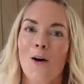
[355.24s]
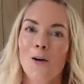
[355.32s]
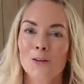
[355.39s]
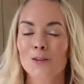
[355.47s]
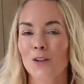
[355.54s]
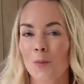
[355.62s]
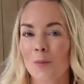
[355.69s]

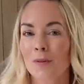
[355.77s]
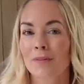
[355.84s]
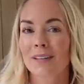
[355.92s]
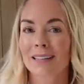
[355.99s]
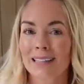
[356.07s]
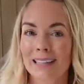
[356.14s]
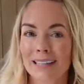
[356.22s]
on top of
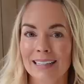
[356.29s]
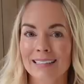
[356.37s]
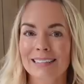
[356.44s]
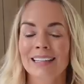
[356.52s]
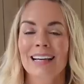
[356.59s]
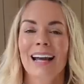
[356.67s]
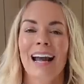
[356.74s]
the
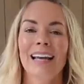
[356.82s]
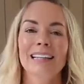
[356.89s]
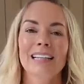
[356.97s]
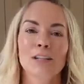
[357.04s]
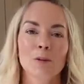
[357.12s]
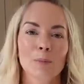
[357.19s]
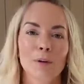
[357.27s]
lid and
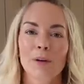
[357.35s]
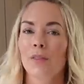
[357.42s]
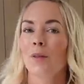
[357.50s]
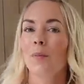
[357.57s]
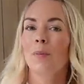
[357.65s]
then you put